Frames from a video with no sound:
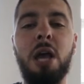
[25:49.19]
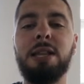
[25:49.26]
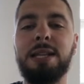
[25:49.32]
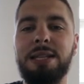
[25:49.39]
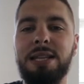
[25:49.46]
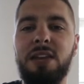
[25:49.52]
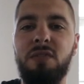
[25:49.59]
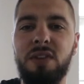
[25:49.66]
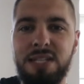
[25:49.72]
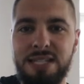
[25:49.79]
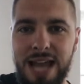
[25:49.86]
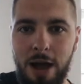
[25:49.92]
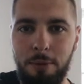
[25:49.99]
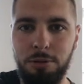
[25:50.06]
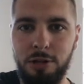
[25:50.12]
then leave it
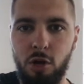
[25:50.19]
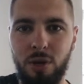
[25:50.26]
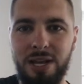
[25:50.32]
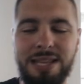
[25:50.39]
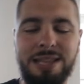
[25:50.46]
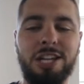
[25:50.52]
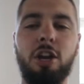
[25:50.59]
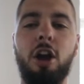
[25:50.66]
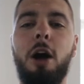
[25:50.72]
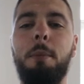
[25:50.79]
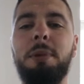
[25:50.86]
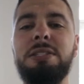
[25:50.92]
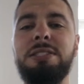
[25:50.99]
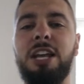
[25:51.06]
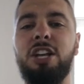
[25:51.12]
down below in the
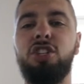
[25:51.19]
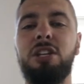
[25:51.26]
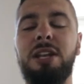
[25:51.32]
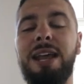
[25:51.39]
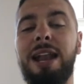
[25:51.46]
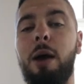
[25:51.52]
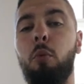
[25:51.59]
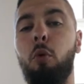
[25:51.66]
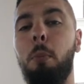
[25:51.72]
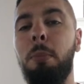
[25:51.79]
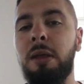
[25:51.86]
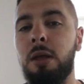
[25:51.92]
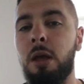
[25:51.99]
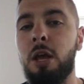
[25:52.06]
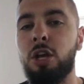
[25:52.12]
comment section and I will
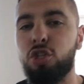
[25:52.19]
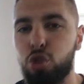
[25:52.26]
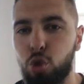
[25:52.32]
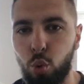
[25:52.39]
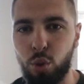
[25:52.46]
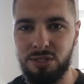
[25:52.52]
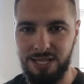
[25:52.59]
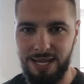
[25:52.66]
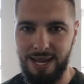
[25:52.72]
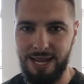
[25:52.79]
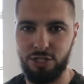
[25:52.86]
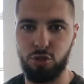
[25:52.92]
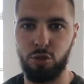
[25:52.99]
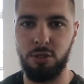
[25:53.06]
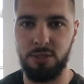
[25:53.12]
be sure to
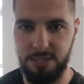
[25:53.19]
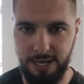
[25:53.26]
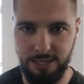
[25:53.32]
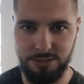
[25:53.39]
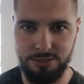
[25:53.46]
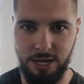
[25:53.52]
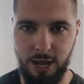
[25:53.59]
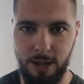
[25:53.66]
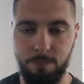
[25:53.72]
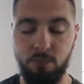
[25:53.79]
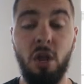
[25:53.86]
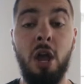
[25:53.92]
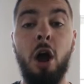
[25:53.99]
answer it next time.